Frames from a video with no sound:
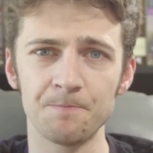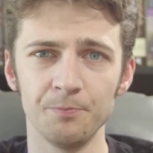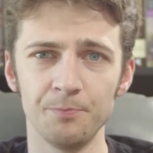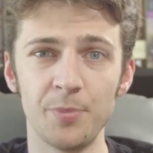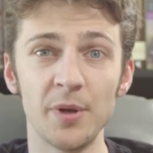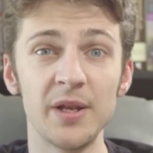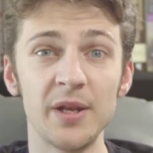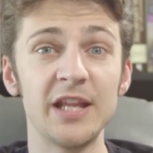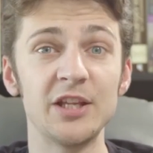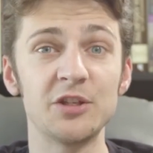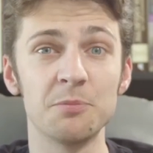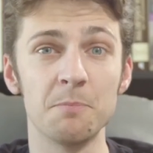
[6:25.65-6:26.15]

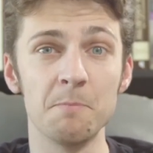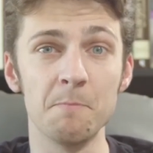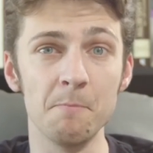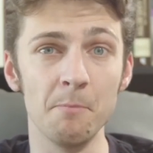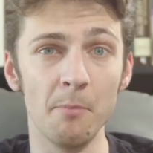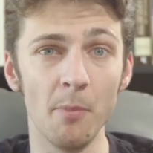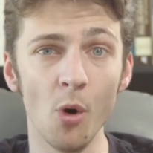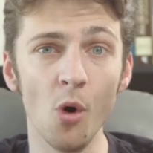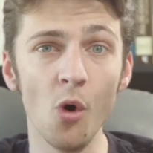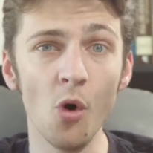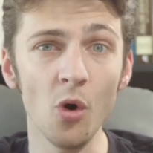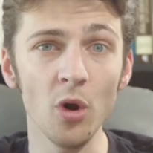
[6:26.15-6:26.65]
but it's
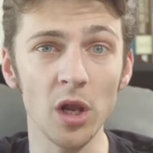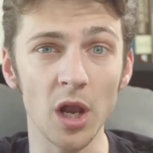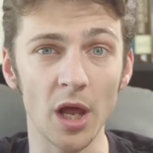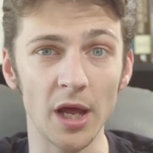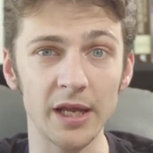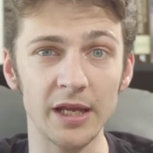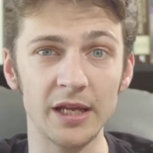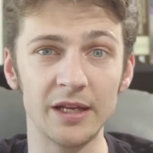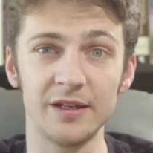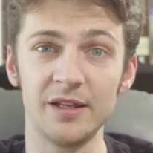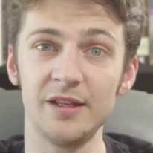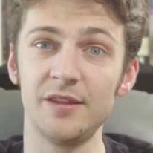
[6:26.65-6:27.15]
more
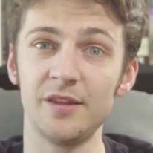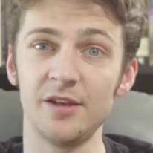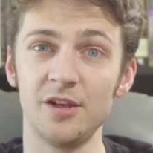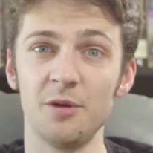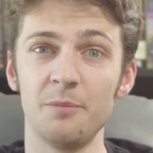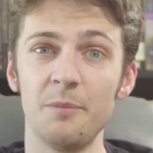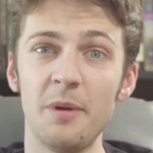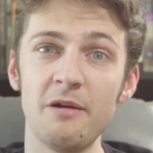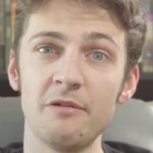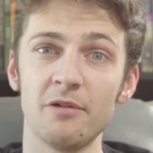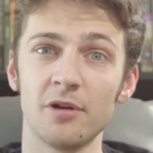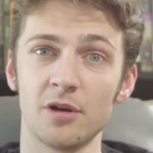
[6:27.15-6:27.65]
likely than a
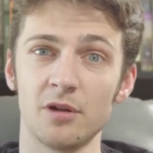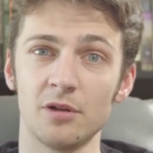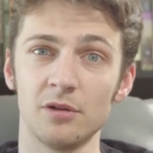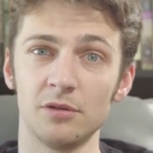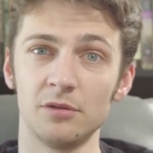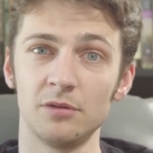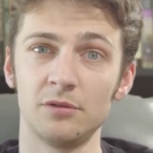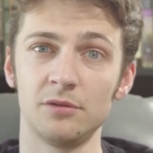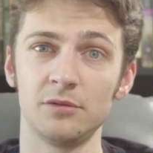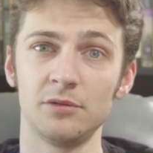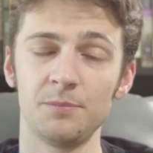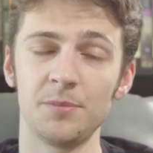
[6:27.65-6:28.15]
miracle,
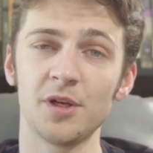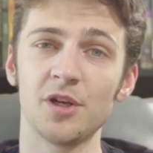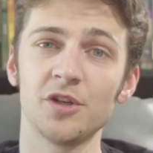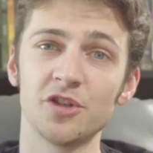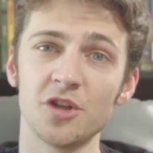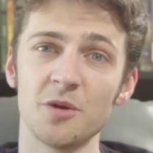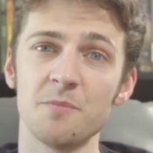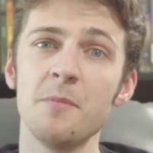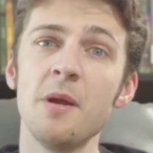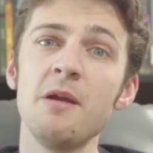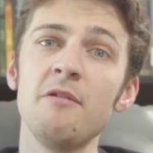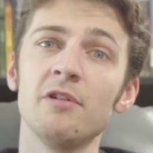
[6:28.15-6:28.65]

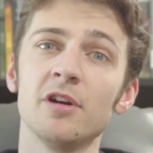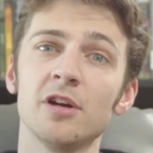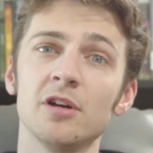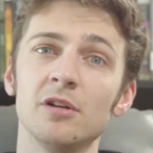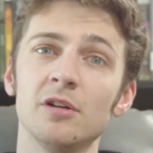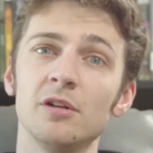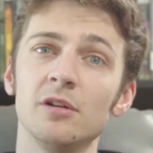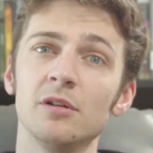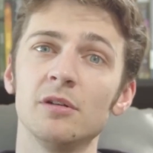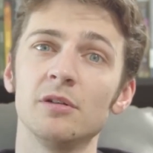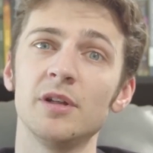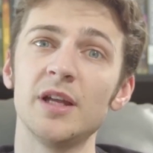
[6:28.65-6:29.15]
because a
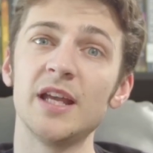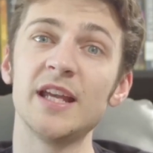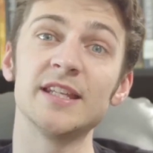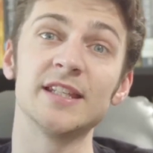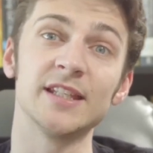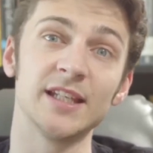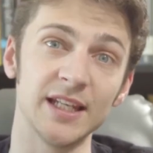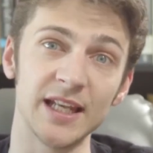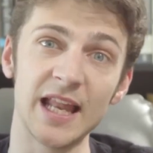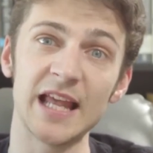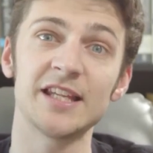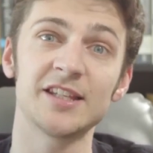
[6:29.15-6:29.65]
miracle is
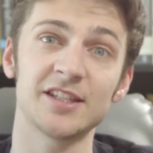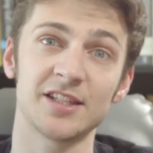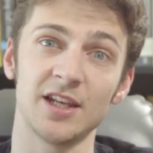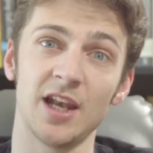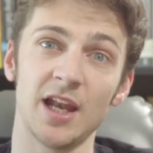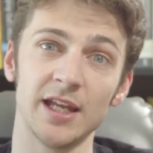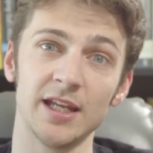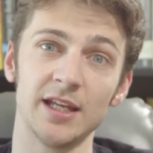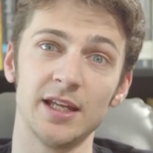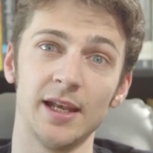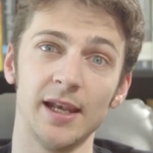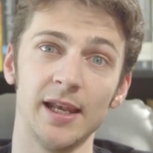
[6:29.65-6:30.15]
less
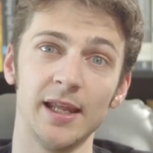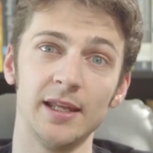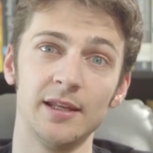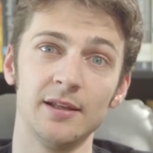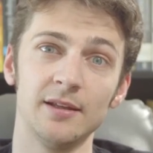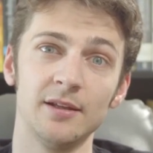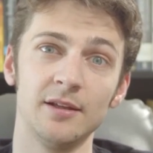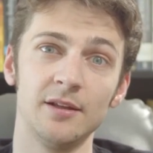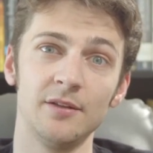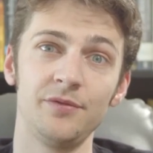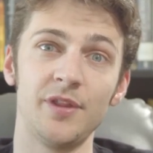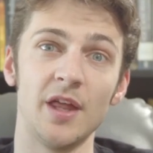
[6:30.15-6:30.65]
likely
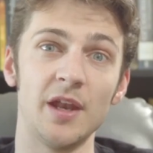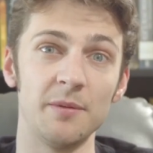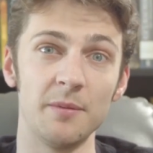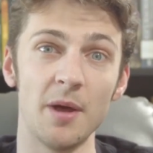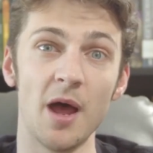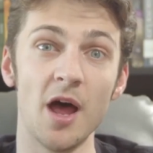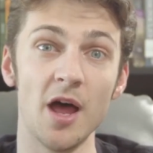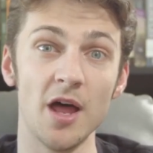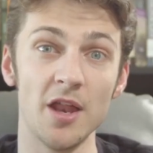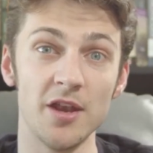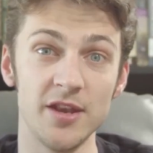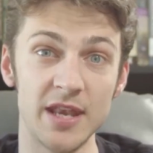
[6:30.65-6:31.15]
than
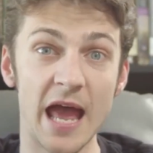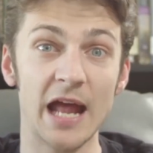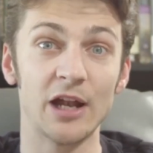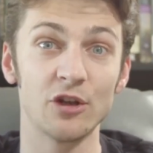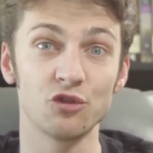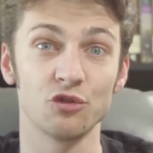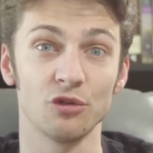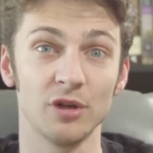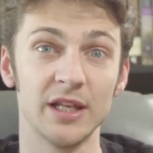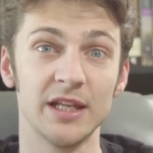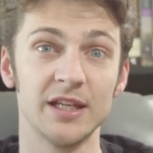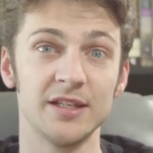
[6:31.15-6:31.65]
a
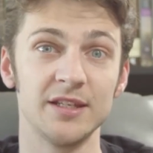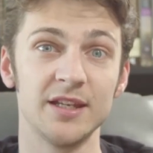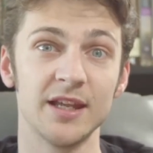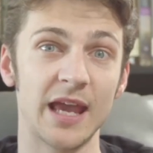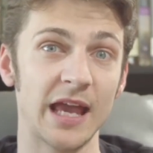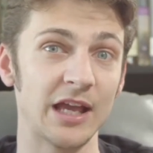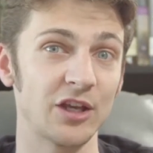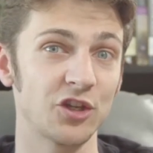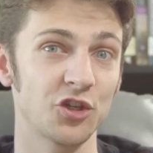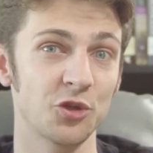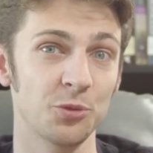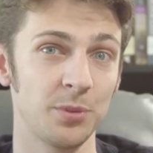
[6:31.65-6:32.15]
naturalistic
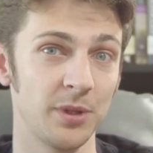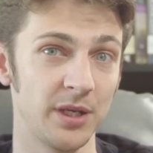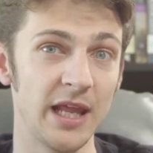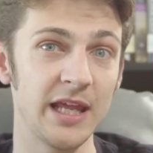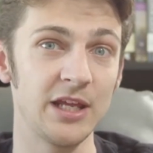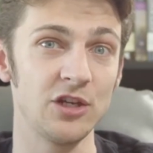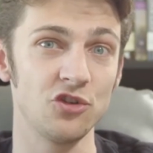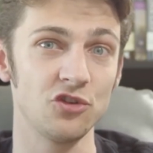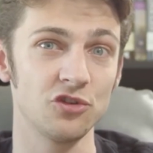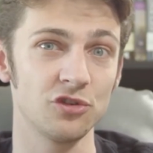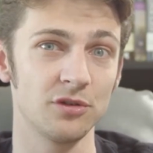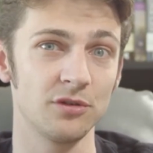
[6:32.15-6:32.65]

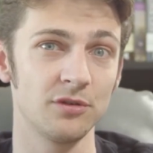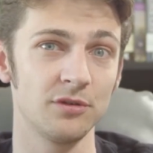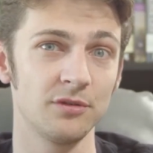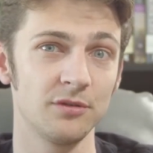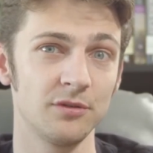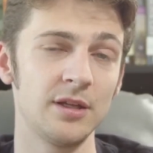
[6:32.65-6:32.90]
explanation.